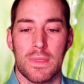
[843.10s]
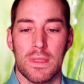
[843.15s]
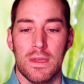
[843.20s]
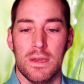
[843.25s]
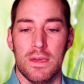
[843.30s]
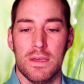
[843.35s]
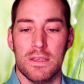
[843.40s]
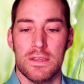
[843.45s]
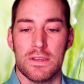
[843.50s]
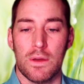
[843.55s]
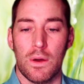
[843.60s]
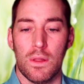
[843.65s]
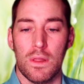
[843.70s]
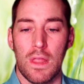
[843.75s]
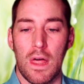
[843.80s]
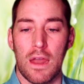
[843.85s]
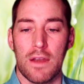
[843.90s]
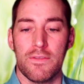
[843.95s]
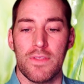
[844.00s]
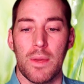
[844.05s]
So a
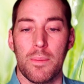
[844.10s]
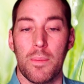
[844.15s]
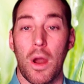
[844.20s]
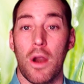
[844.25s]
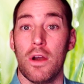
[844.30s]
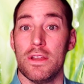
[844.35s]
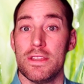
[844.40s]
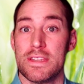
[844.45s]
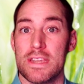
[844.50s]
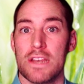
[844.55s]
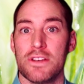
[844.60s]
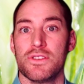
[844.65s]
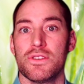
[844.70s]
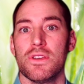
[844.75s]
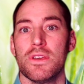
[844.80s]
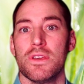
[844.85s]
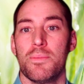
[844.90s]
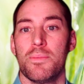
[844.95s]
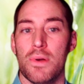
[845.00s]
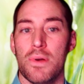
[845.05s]
lot of them are
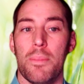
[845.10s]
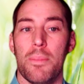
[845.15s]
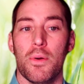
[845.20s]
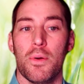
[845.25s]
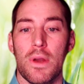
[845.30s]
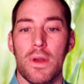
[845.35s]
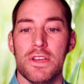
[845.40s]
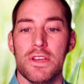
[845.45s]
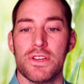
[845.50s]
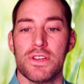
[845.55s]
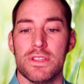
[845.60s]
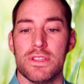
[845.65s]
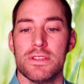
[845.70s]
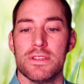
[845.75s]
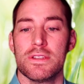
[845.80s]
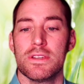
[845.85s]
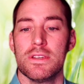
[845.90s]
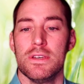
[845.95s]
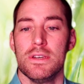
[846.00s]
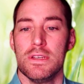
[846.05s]
essentially
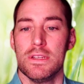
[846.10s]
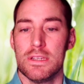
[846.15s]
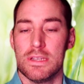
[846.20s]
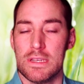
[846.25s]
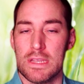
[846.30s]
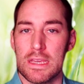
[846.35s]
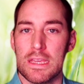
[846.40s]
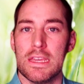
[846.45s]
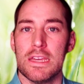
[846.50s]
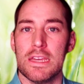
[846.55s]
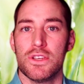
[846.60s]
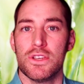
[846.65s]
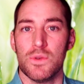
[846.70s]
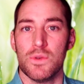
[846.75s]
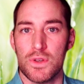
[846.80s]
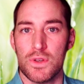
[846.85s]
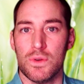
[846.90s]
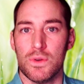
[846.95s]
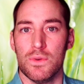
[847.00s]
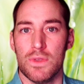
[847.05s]
preparations to get you
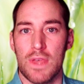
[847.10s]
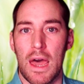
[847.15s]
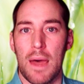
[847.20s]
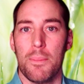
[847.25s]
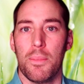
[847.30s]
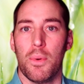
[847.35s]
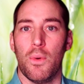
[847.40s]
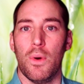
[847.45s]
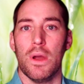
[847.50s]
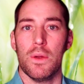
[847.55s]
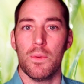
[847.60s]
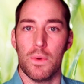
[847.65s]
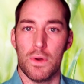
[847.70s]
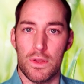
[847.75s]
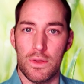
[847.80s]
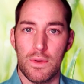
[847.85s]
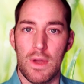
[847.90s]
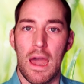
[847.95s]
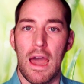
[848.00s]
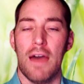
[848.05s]
to that point where you
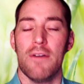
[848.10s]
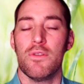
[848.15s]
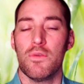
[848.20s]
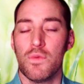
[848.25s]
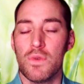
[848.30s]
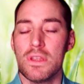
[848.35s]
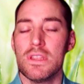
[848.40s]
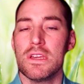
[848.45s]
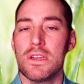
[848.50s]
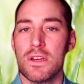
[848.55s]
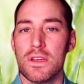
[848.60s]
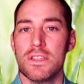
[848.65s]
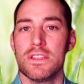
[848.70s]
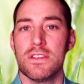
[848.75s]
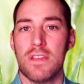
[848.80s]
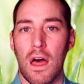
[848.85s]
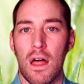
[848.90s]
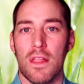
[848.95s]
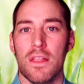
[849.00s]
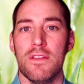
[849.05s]
have a really good
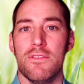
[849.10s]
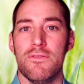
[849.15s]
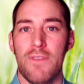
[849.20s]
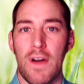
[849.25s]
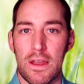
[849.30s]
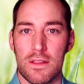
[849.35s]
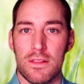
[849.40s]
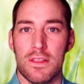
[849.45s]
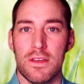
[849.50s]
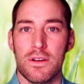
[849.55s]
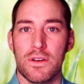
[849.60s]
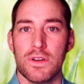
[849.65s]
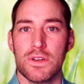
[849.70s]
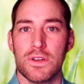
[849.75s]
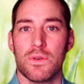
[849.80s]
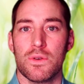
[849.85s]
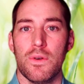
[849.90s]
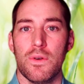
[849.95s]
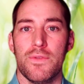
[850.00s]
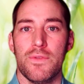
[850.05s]
solid final
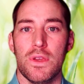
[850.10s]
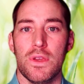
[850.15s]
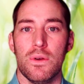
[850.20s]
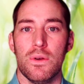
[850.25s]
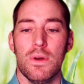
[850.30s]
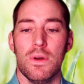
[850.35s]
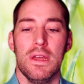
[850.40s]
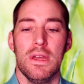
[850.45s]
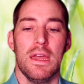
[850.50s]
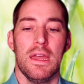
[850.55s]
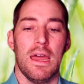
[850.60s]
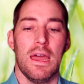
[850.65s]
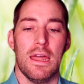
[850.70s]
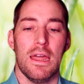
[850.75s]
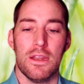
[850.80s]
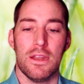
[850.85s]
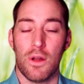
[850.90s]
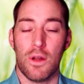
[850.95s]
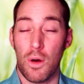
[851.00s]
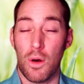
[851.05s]
literature review, and
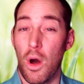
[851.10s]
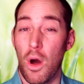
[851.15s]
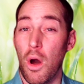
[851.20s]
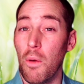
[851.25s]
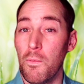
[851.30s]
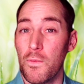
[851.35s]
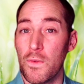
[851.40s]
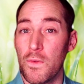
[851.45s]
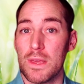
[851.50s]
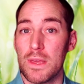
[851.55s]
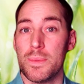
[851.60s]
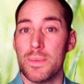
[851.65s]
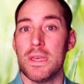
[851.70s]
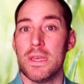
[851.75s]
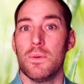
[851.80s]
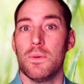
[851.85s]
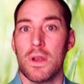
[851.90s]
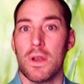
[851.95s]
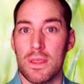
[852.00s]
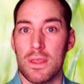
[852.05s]
it'll hopefully be
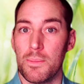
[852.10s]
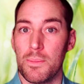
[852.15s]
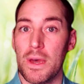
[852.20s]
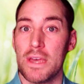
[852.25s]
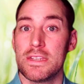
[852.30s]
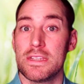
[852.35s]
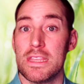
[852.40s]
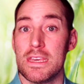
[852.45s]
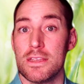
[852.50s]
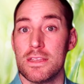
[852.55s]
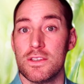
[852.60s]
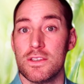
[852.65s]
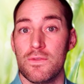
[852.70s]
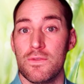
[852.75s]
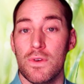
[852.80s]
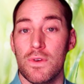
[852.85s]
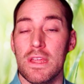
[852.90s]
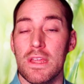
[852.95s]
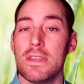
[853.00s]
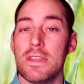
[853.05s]
one of the best things you've
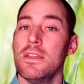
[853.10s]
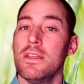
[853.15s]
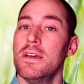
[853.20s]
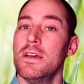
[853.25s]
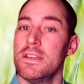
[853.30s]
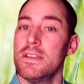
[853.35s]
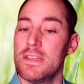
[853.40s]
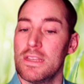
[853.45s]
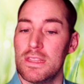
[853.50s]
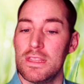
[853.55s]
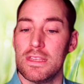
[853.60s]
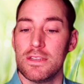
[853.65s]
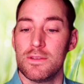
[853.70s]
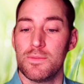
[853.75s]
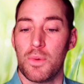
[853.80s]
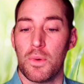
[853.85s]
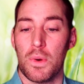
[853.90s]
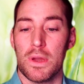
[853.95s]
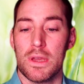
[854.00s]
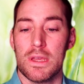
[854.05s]
written to this
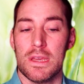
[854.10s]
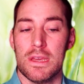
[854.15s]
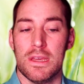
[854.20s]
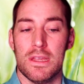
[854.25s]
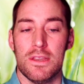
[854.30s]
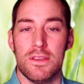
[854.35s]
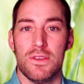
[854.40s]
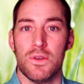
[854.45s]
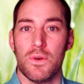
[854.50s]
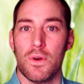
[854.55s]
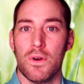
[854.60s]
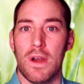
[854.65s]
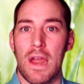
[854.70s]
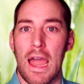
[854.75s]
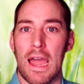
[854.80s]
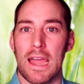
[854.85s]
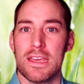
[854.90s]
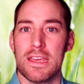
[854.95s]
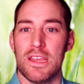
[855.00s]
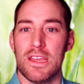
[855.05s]
point in your
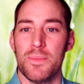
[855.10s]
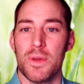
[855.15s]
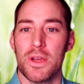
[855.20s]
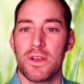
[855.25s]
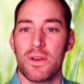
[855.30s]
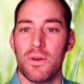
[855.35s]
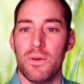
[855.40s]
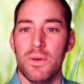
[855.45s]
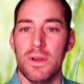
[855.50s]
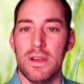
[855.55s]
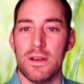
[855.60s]
academic career.